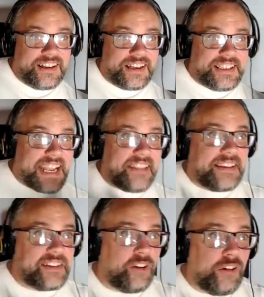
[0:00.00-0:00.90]
And yet
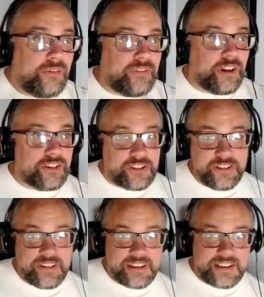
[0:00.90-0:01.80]
this all falls
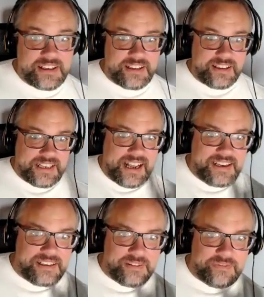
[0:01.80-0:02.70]
under the
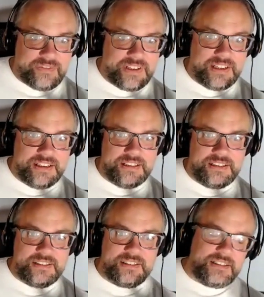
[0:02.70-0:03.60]
kind
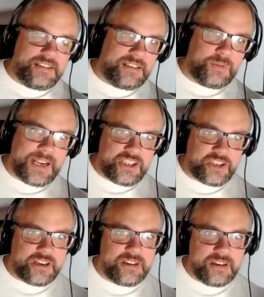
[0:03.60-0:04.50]
of
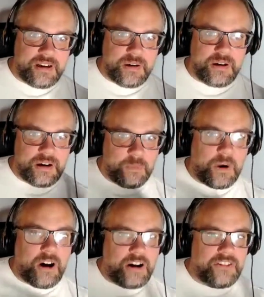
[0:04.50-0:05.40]
question,
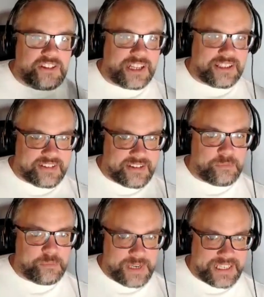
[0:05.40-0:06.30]
what are the chances
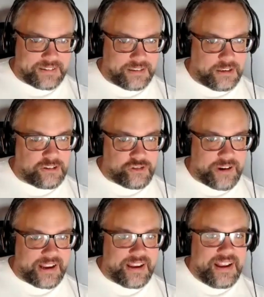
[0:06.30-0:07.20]
of winning the
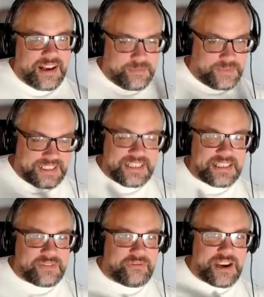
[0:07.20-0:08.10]
lottery? And we see
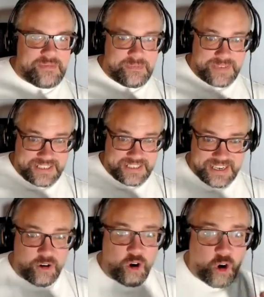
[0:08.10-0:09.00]
this framing
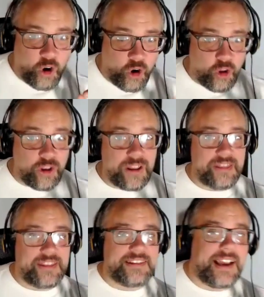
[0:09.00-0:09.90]
mistake all
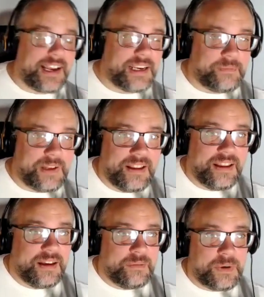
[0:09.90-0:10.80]
the time
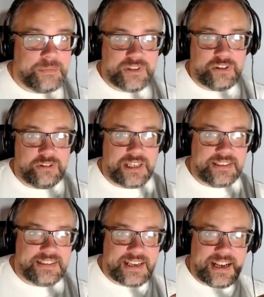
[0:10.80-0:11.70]
when we're talking
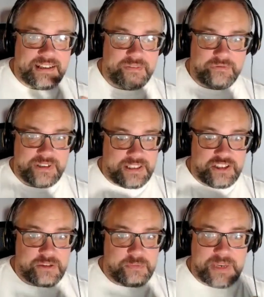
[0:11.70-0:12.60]
to kind of
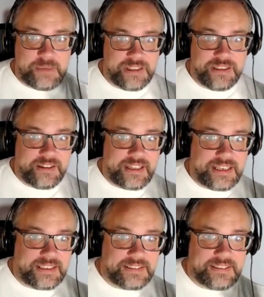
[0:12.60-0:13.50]
religious people and
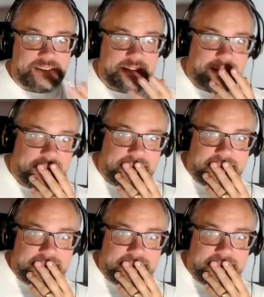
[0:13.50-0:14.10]
things. And,